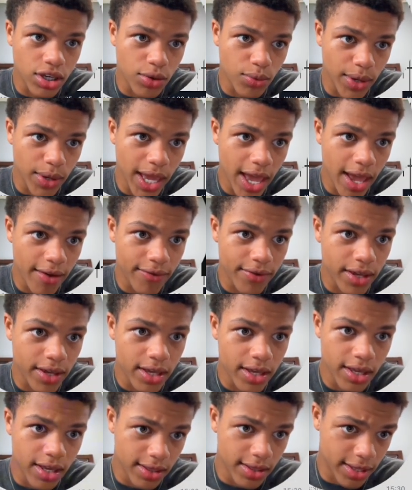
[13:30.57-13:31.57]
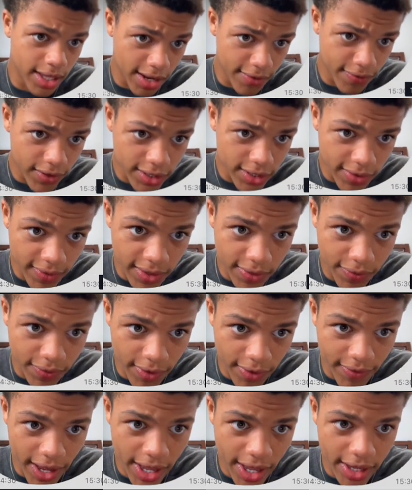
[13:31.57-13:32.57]
We have the inverse of this fair
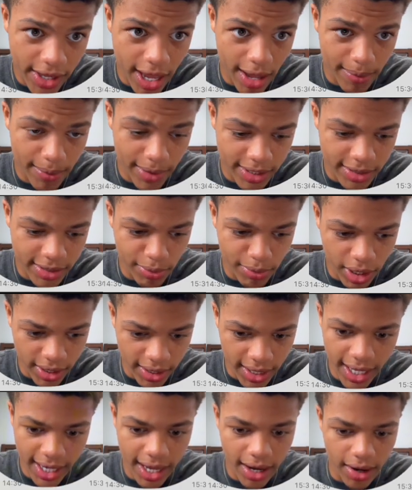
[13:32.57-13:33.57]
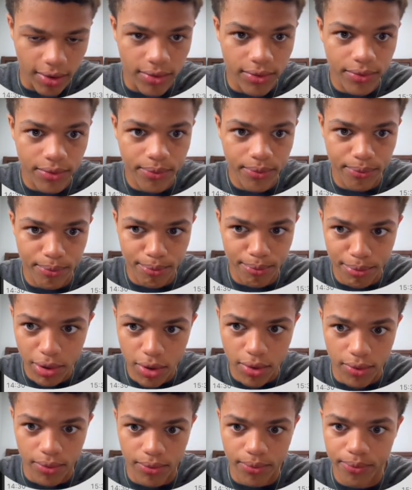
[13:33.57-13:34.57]
value gap. Let's mark that out.
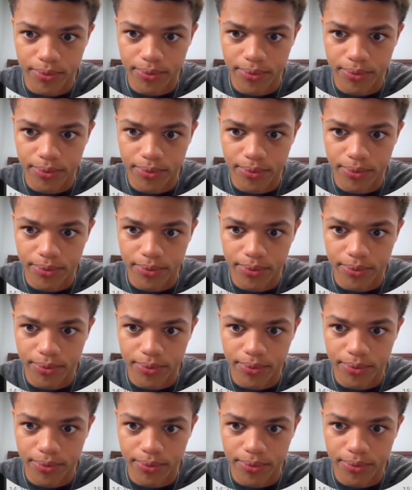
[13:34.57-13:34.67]
Boom.